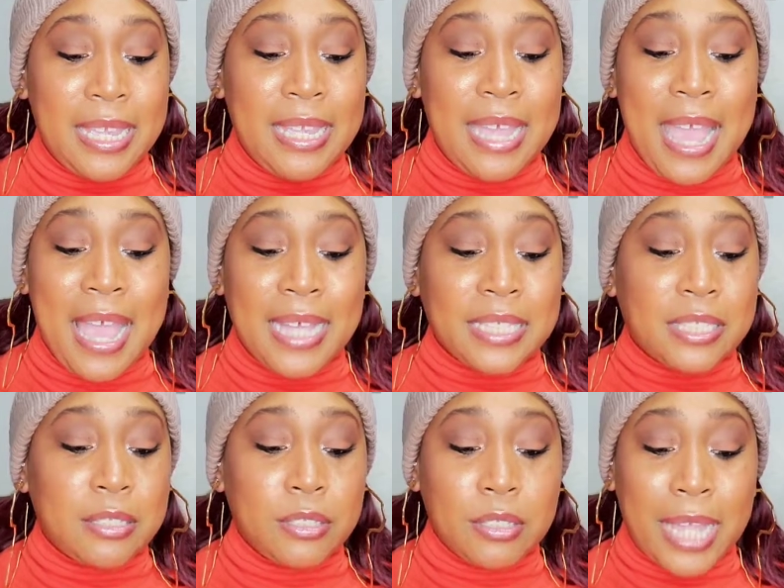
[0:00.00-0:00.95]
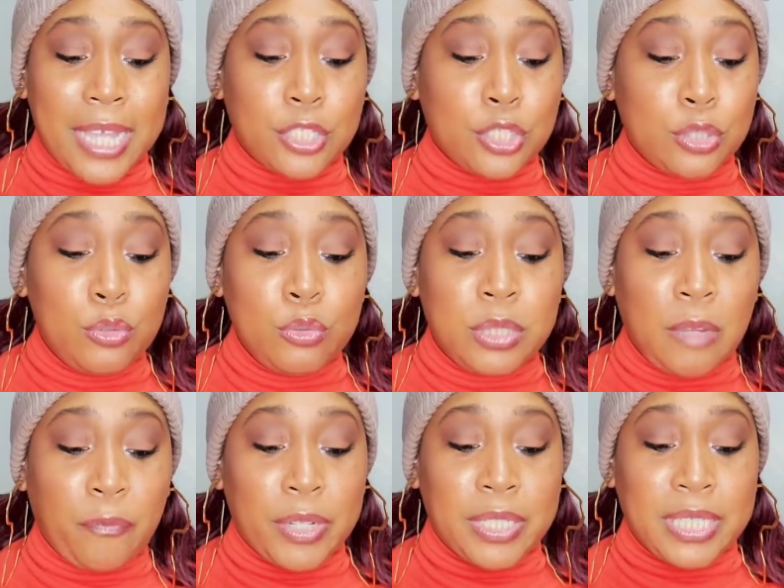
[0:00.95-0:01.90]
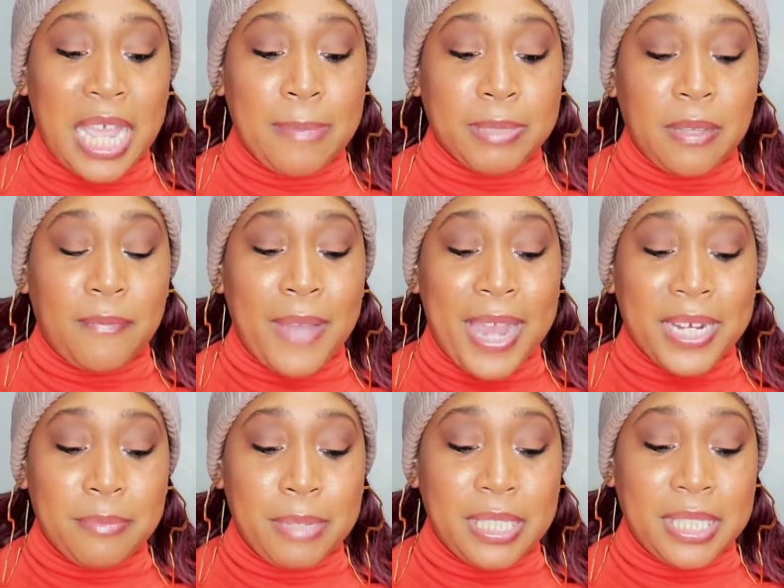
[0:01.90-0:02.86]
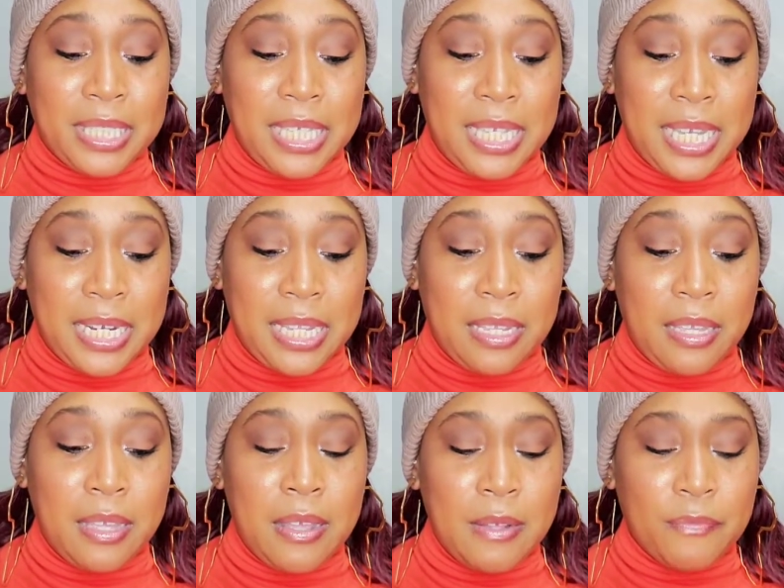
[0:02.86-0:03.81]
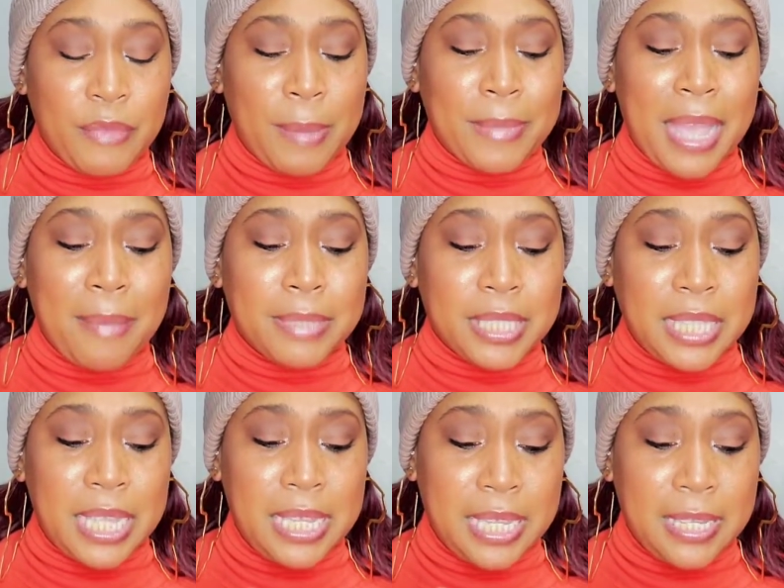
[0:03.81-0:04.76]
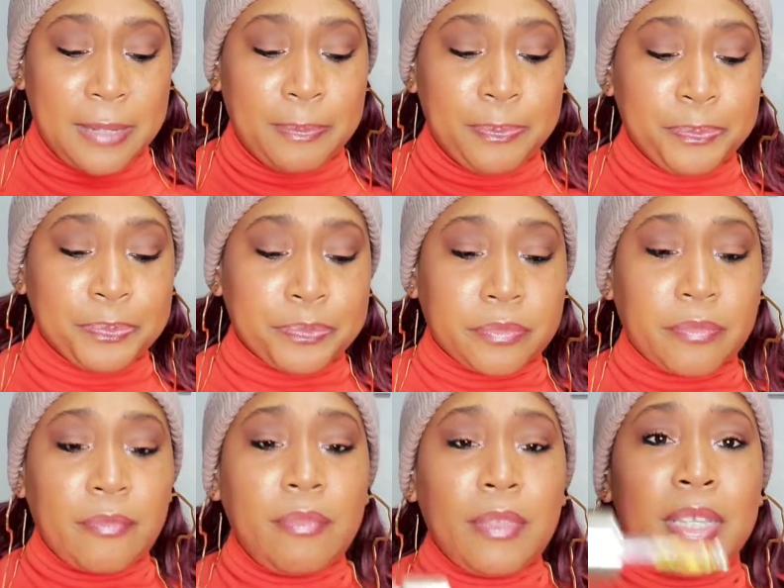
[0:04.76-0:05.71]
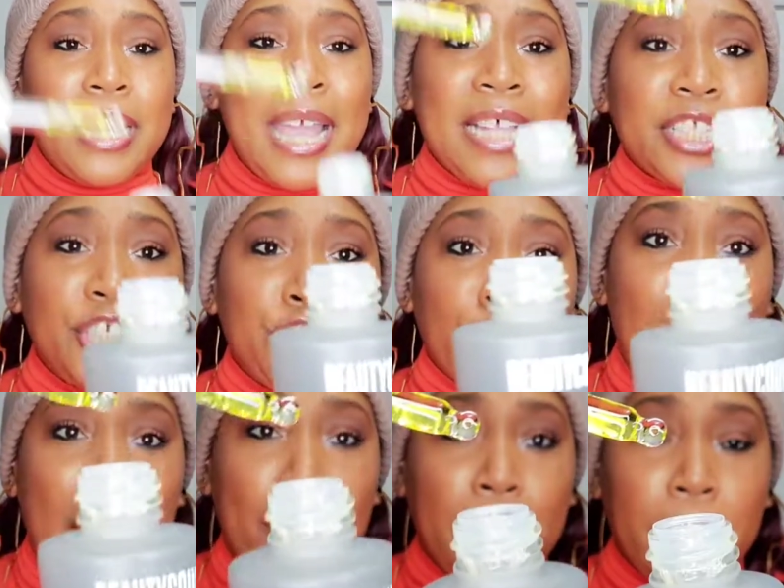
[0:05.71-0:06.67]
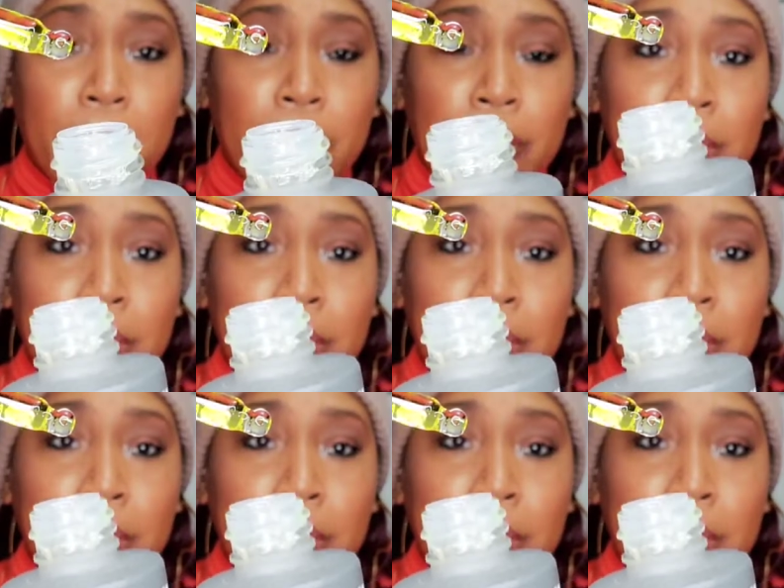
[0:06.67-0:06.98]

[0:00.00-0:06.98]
It has like 2 different types of vitamin C in it, if I'm not mistaken. It has a dropper.